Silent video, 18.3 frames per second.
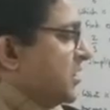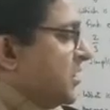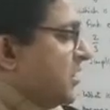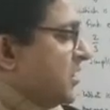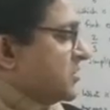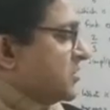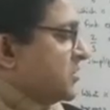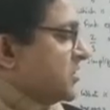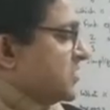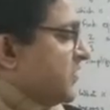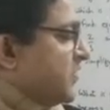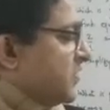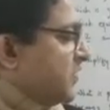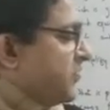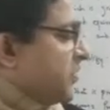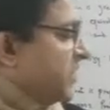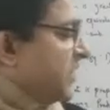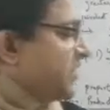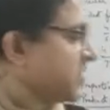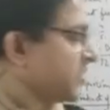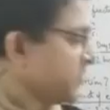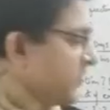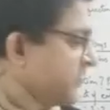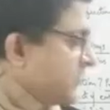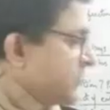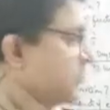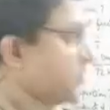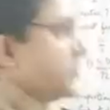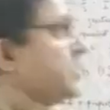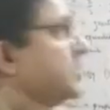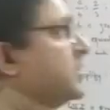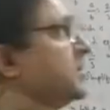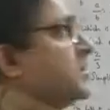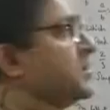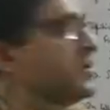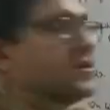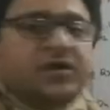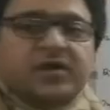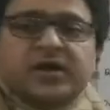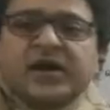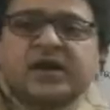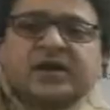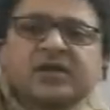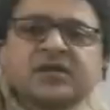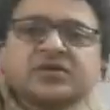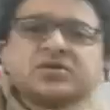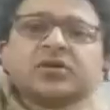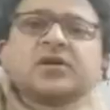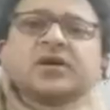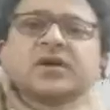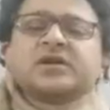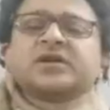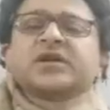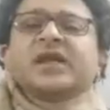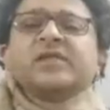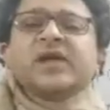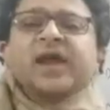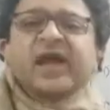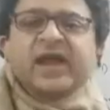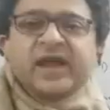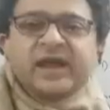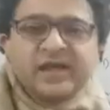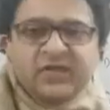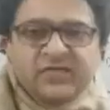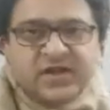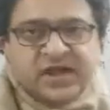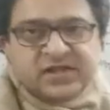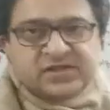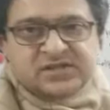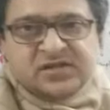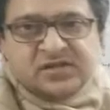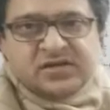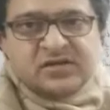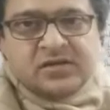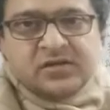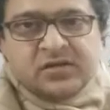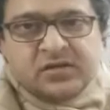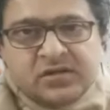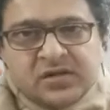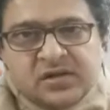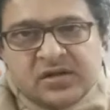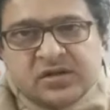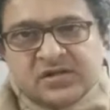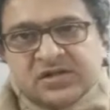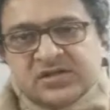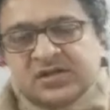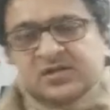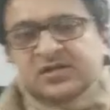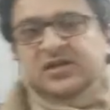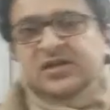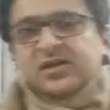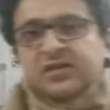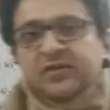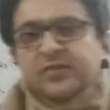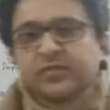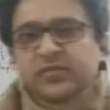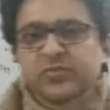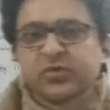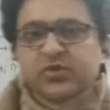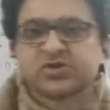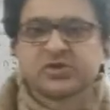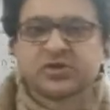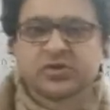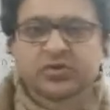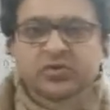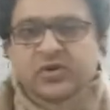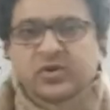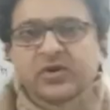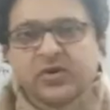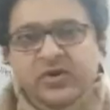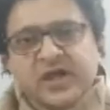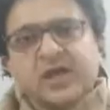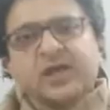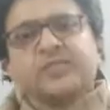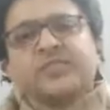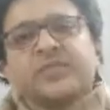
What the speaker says: So this is 54 and this is 54, right? So it can be any fraction. This is the proportion rule. Okay.